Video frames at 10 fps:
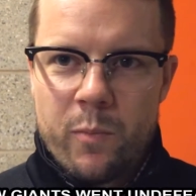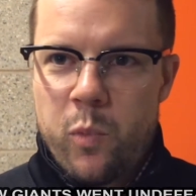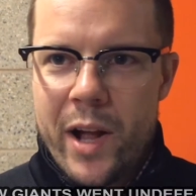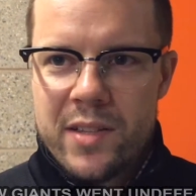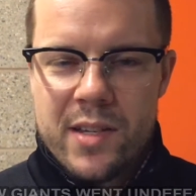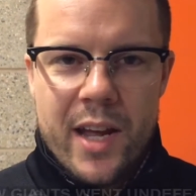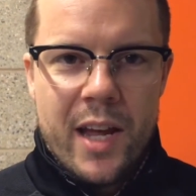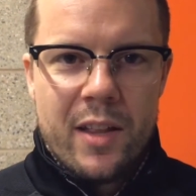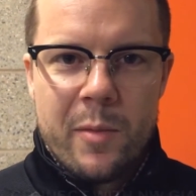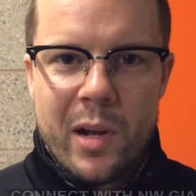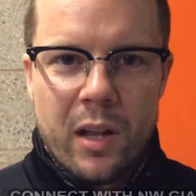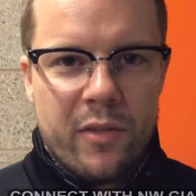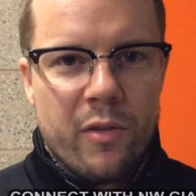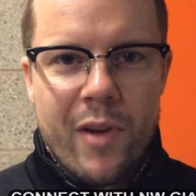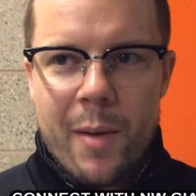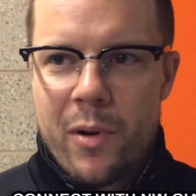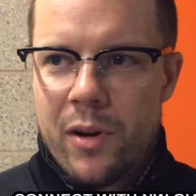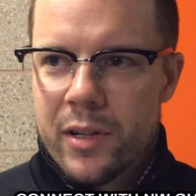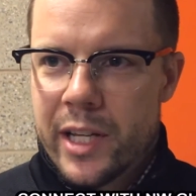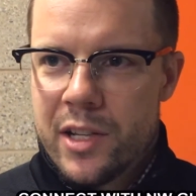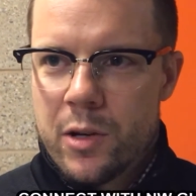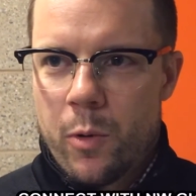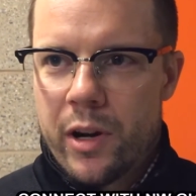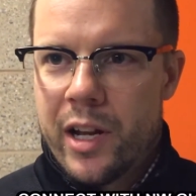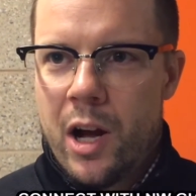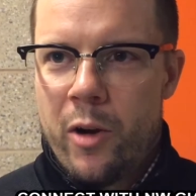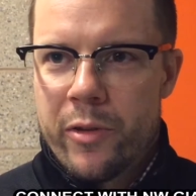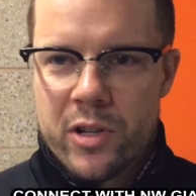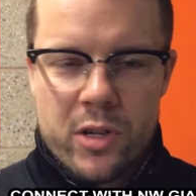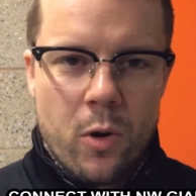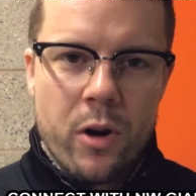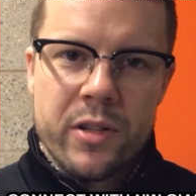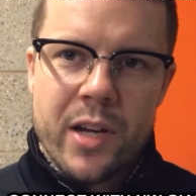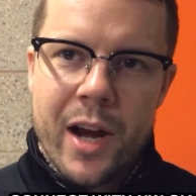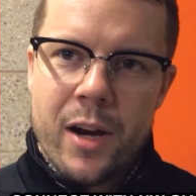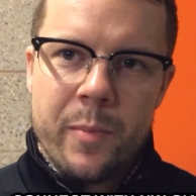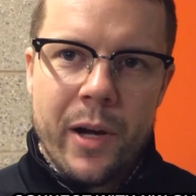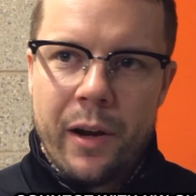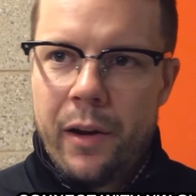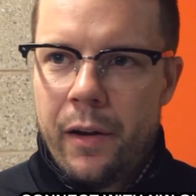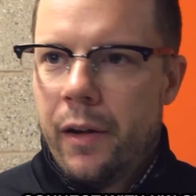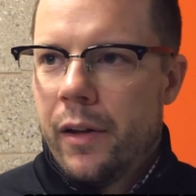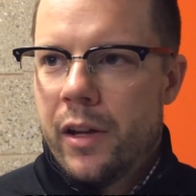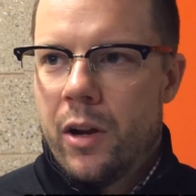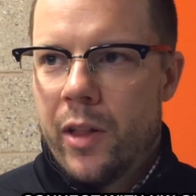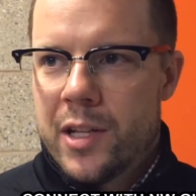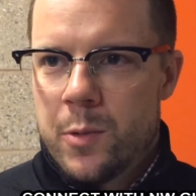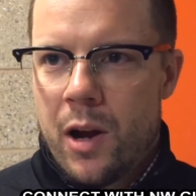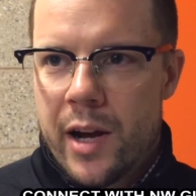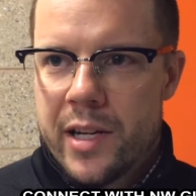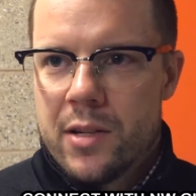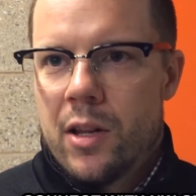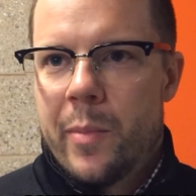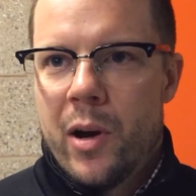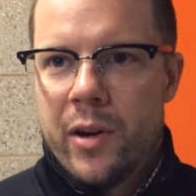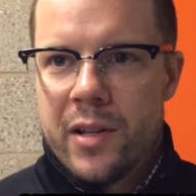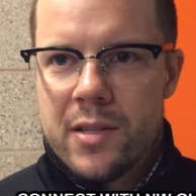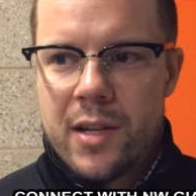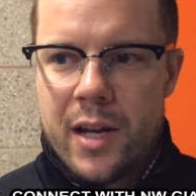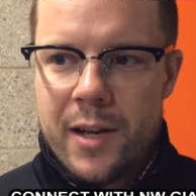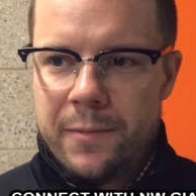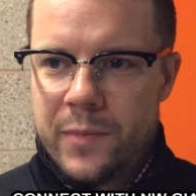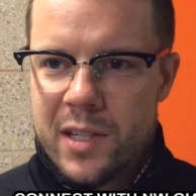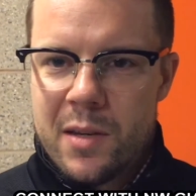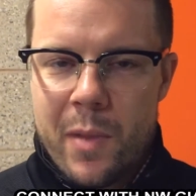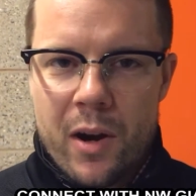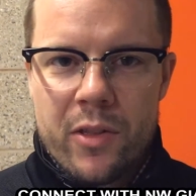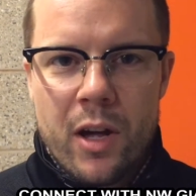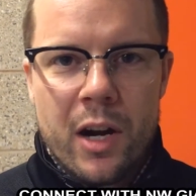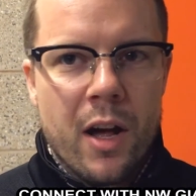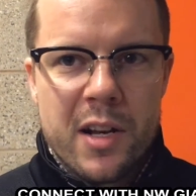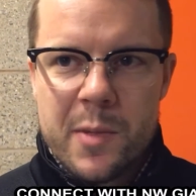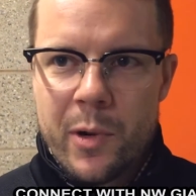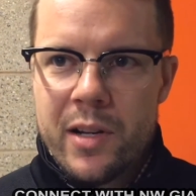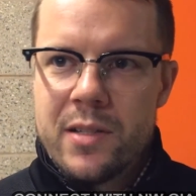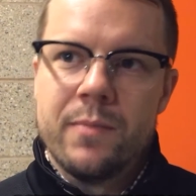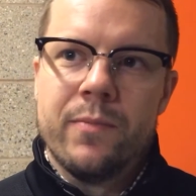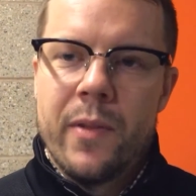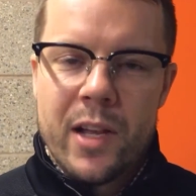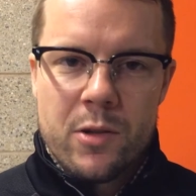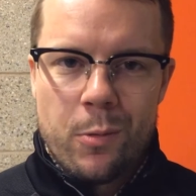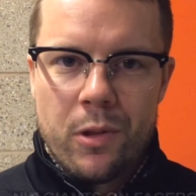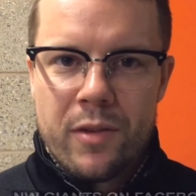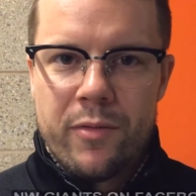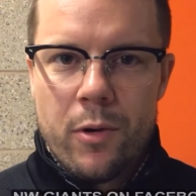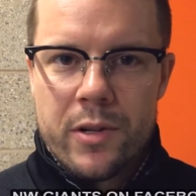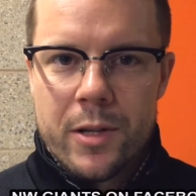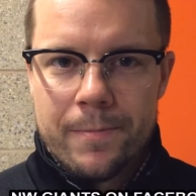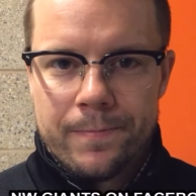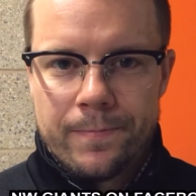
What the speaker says: Wednesday in the middle of November and kids are working out and they're sore and tired. But that's what hockey's all about. It's a marathon and not a sprint, and that's what we're looking forward to.